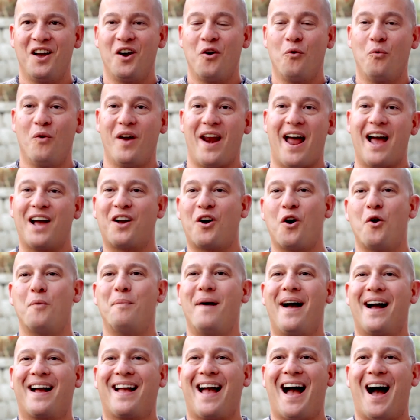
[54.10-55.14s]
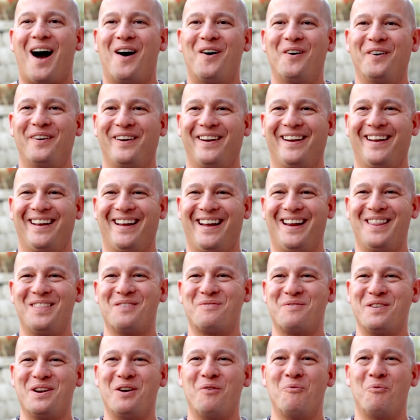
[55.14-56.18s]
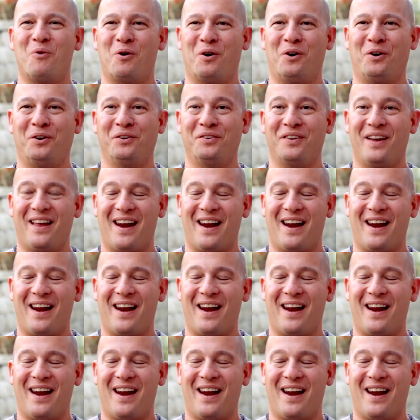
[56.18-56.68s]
when I go back out in the real world